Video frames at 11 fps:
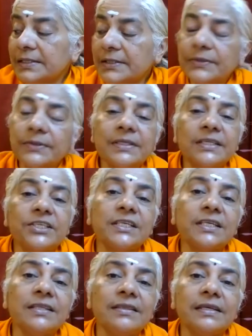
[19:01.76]
so the
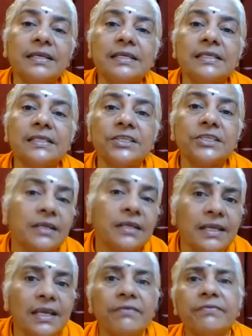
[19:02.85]
chit is
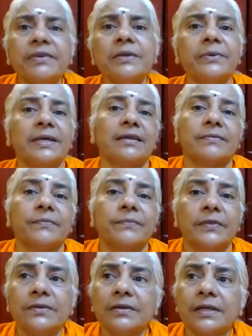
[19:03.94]
shining everywhere.
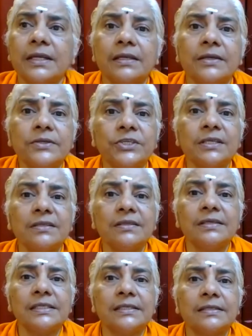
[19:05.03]
No, right now chit
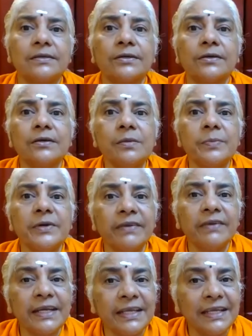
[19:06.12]
is the
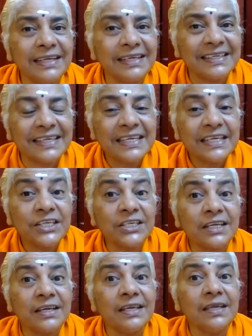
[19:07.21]
all-pervading uh,
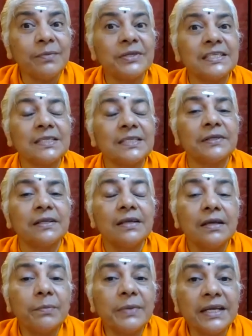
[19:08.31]
shining principle
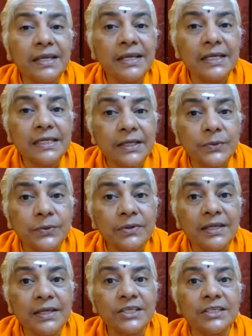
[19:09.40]
but it can
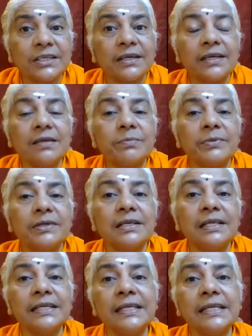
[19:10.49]
only shine
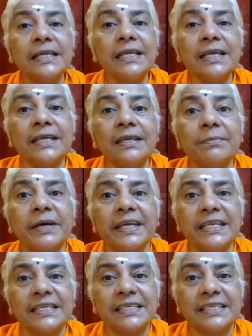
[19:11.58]
brilliantly in a
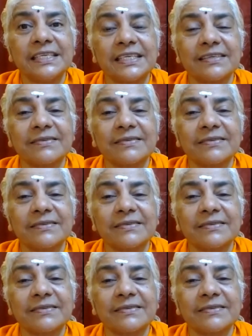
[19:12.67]
mind.